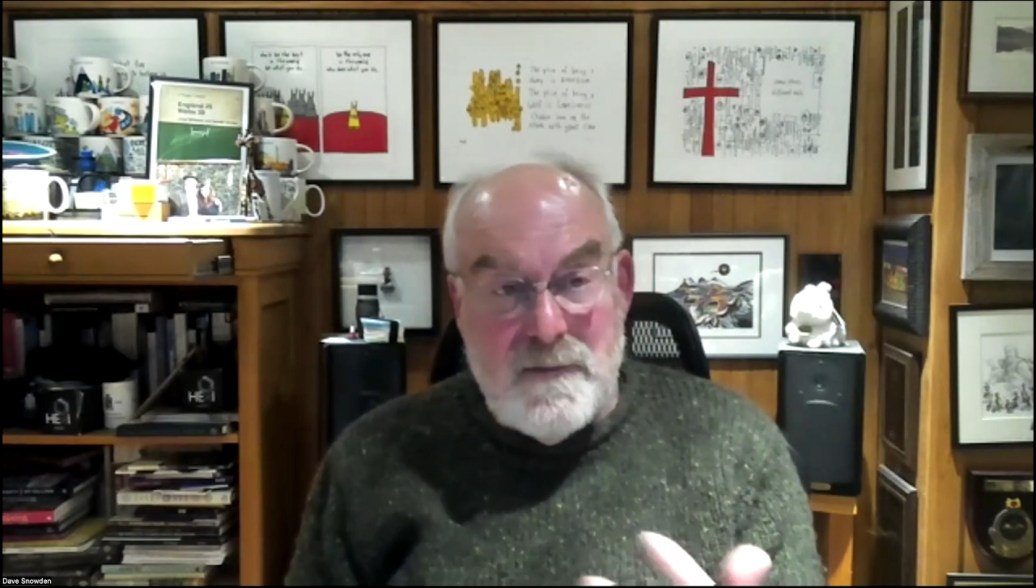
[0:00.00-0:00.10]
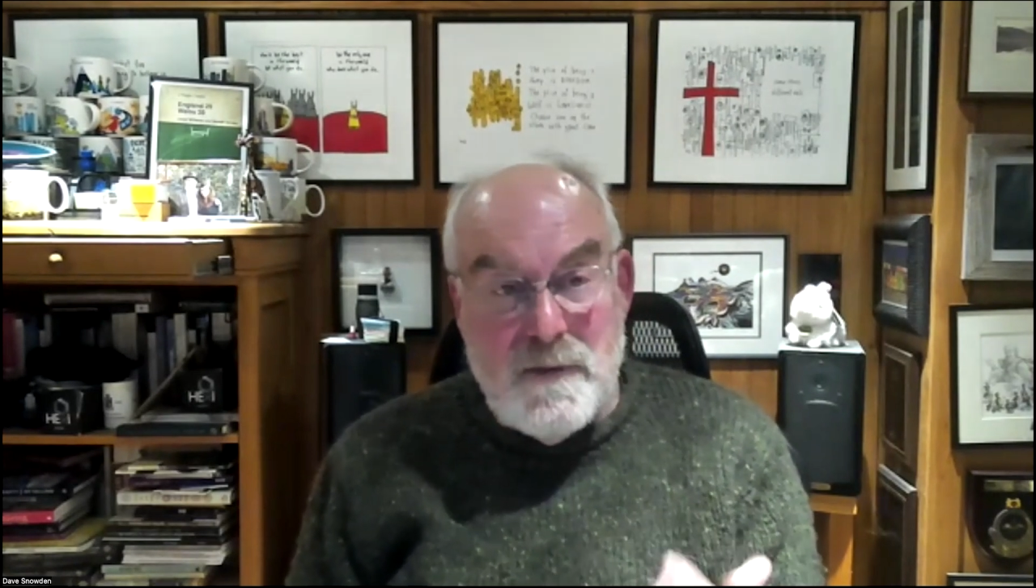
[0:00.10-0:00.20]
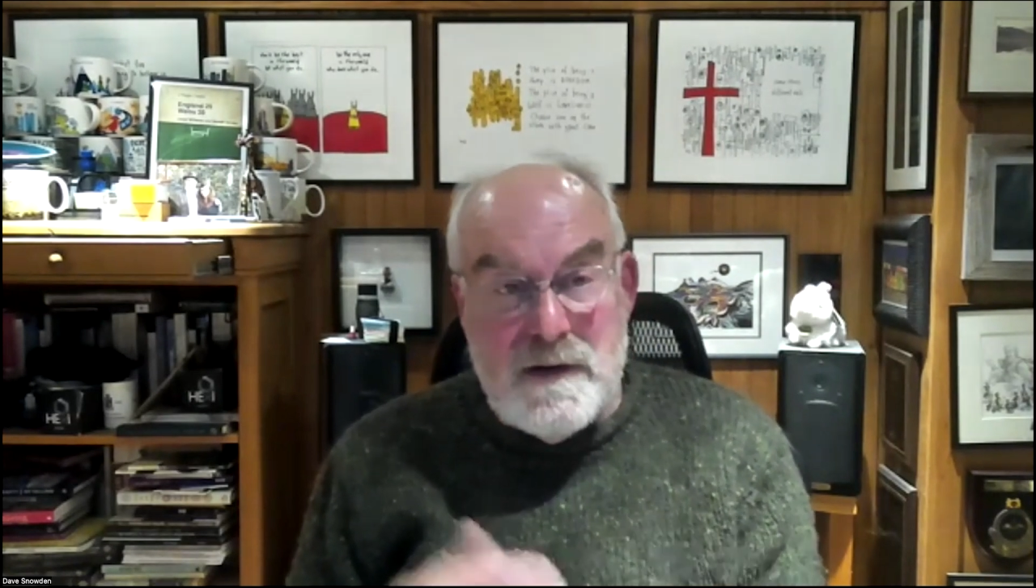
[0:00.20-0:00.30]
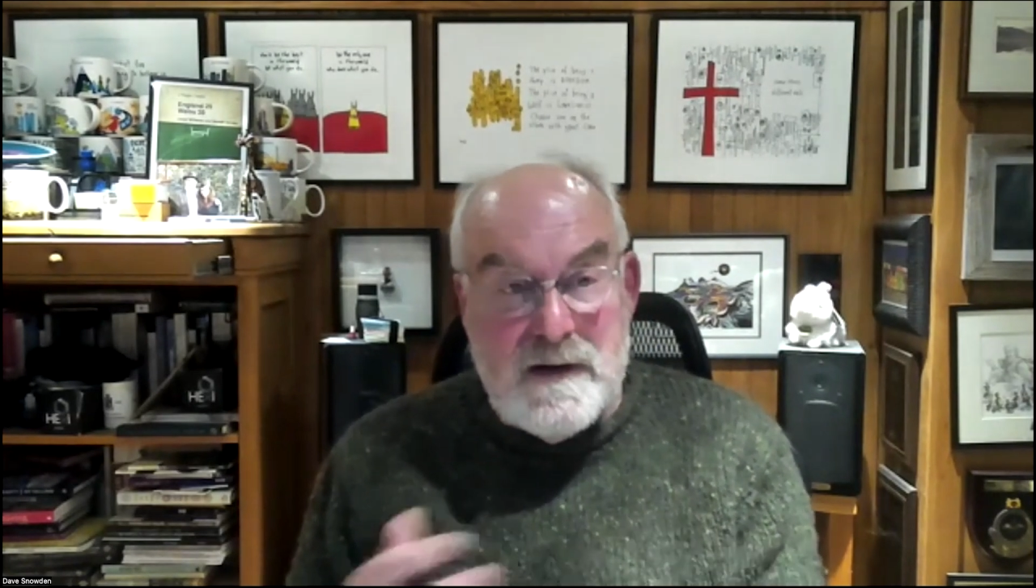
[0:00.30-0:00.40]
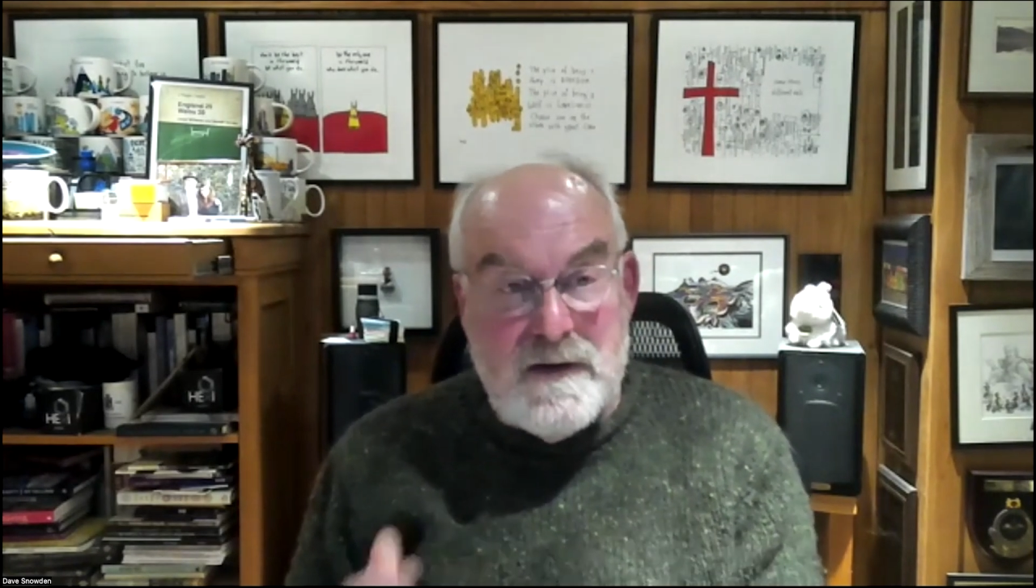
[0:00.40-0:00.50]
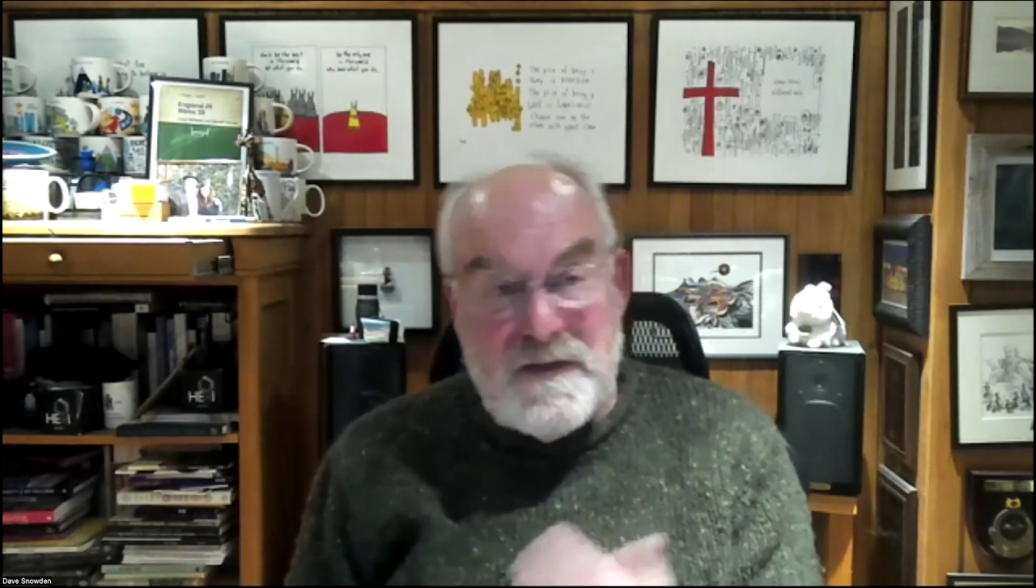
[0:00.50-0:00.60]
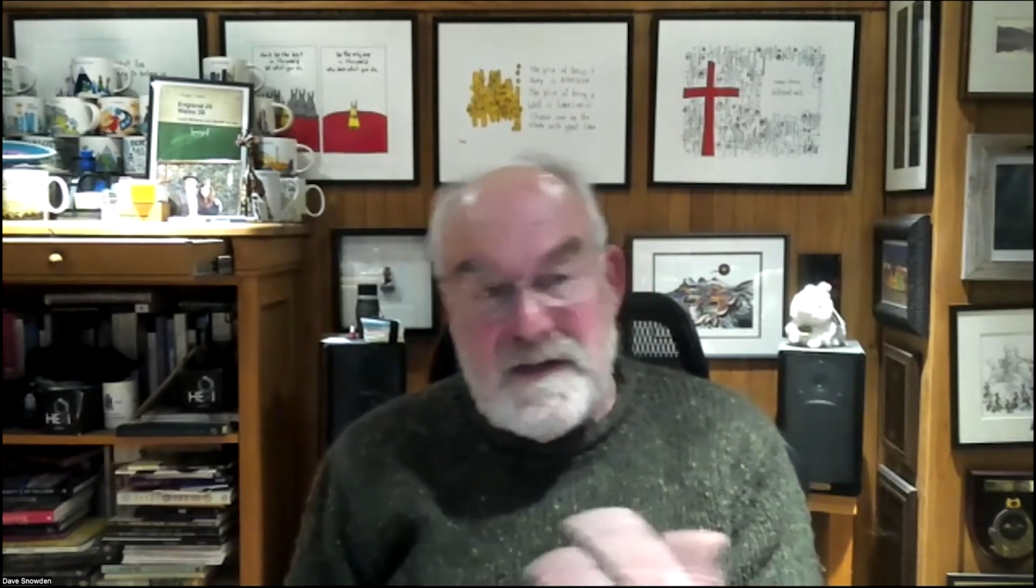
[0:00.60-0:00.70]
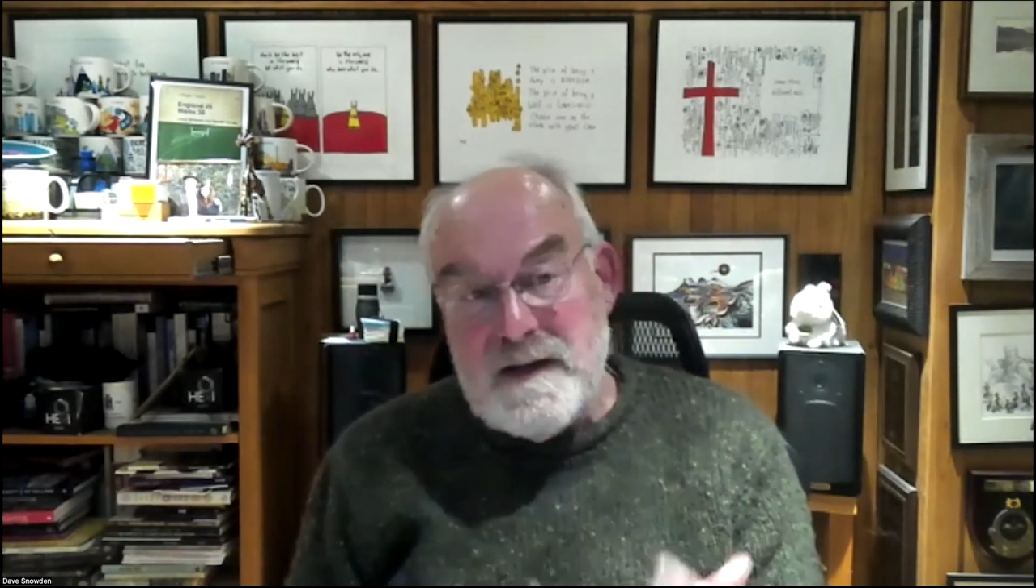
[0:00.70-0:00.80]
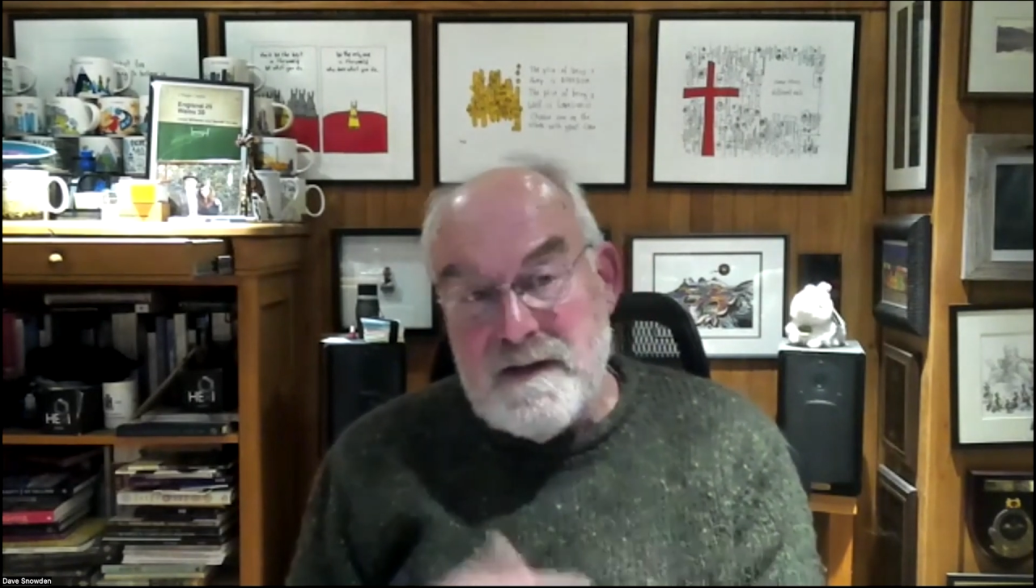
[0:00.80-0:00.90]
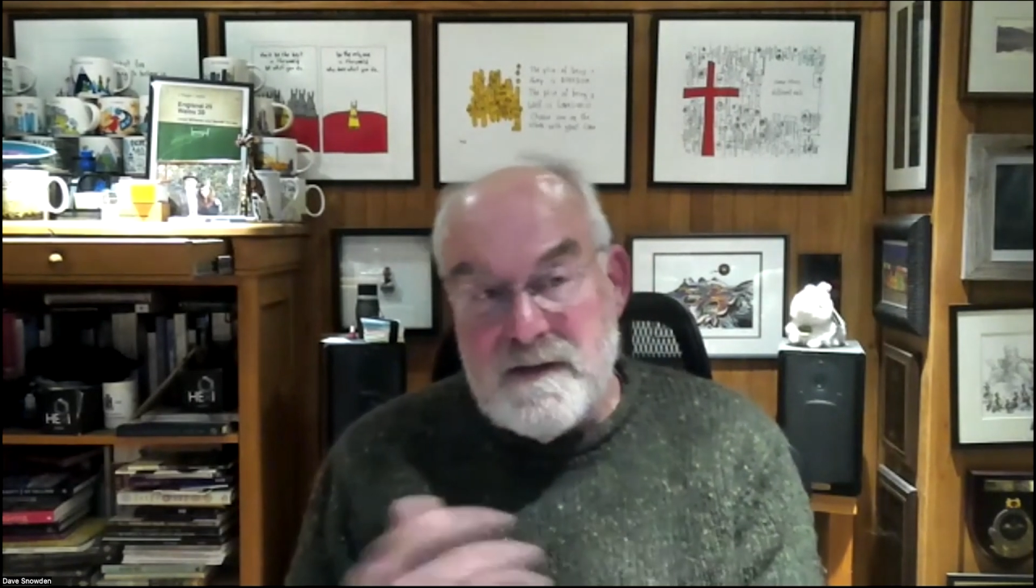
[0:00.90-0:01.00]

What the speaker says: what you're going to see is,